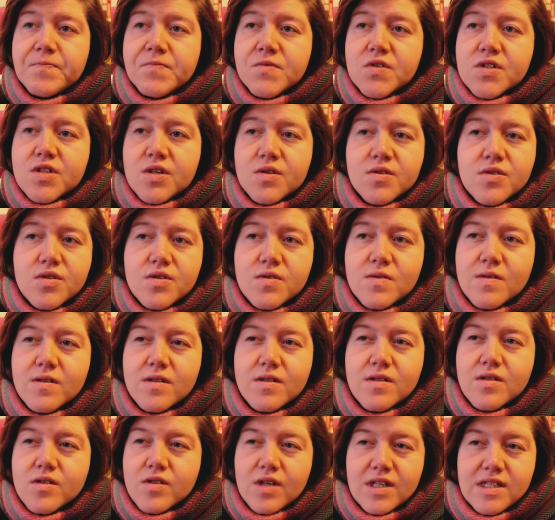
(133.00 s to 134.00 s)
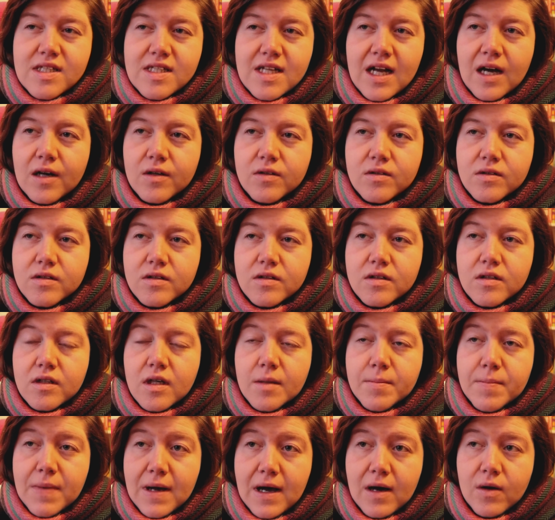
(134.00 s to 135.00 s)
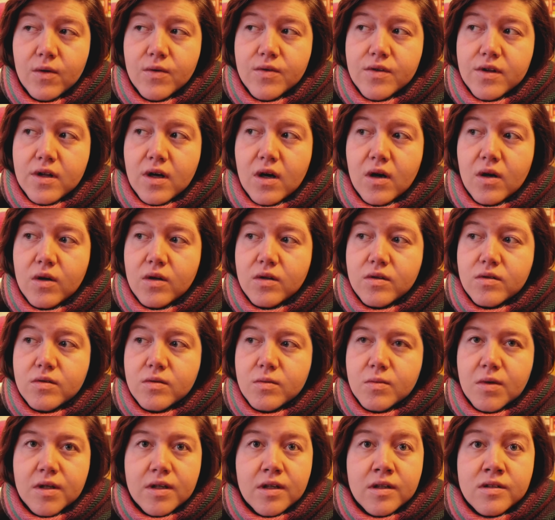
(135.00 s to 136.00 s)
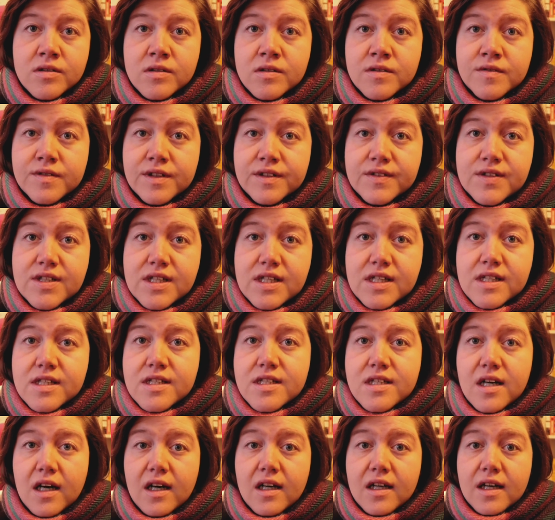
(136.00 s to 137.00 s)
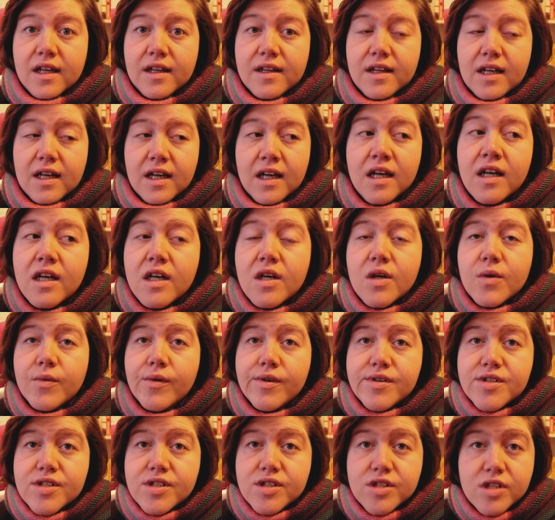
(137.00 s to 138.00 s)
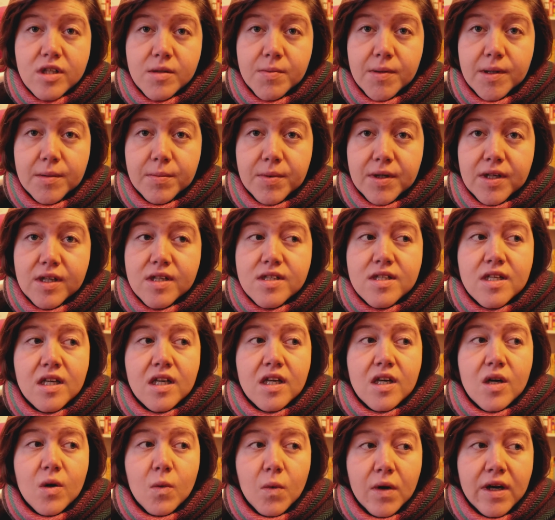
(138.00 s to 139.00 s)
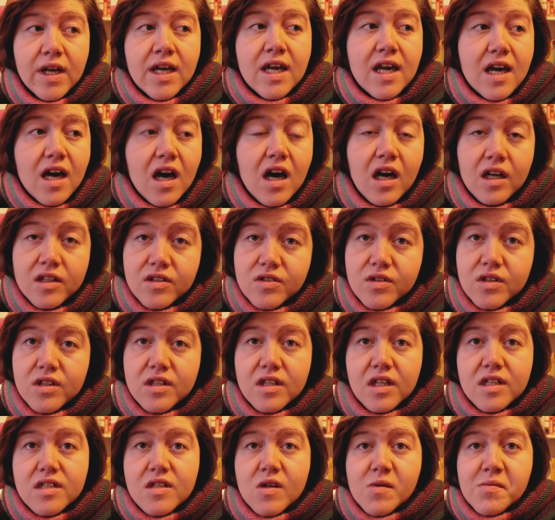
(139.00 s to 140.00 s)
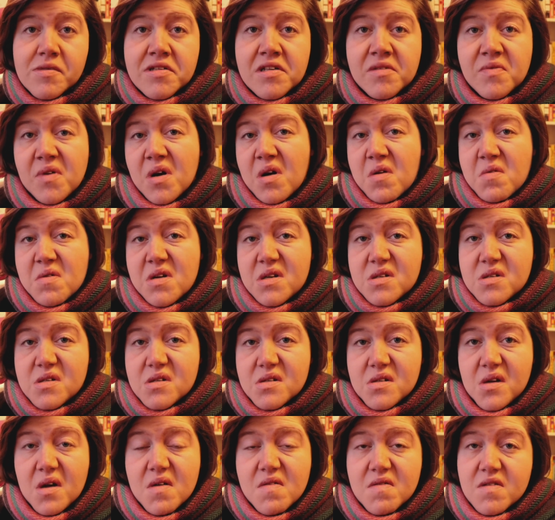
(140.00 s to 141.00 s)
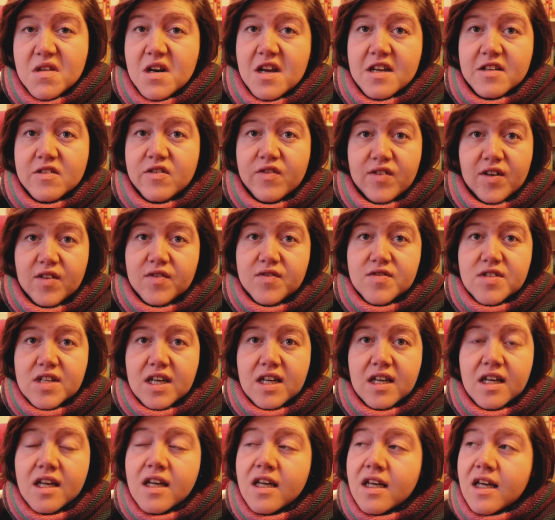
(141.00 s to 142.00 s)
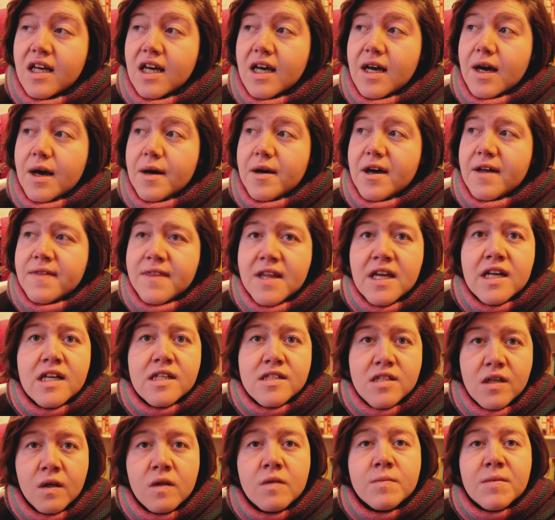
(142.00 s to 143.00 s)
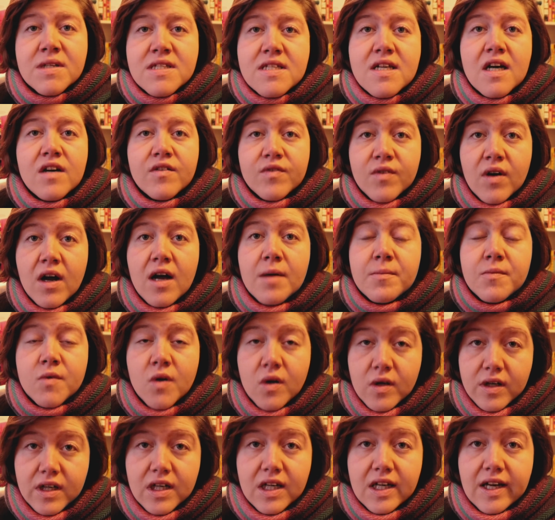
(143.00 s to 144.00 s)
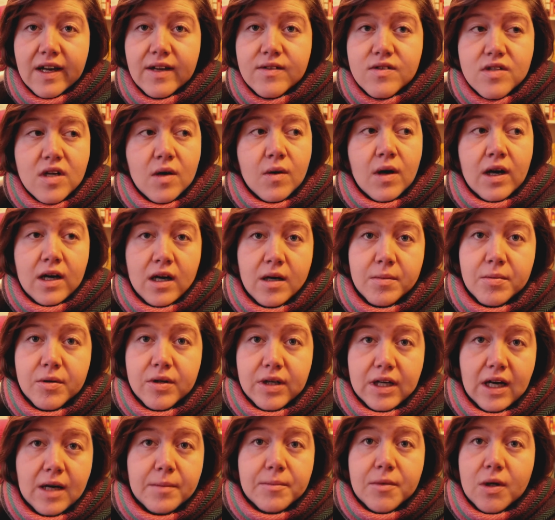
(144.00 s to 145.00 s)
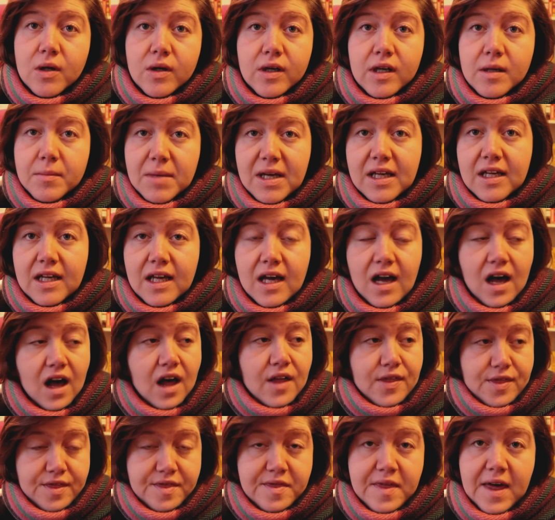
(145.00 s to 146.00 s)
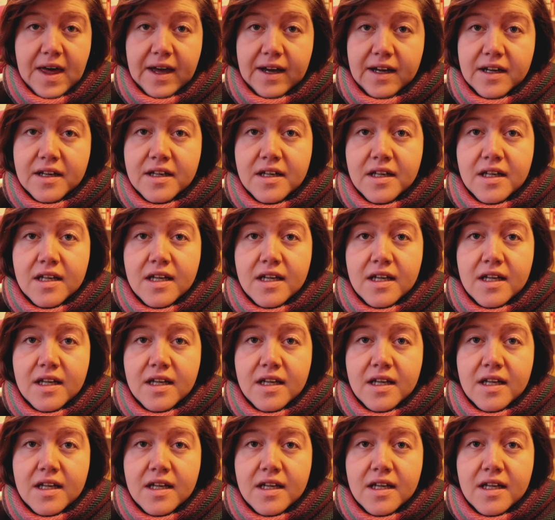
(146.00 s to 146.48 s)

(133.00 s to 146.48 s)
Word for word: too stressed out about the whole 150 target thing, which is stupid because when I hit 100, I told myself, oh, let's just go for the next 50. And then I told myself, right, I'm not going to get so hung up on it. I'm not going to make it a thing.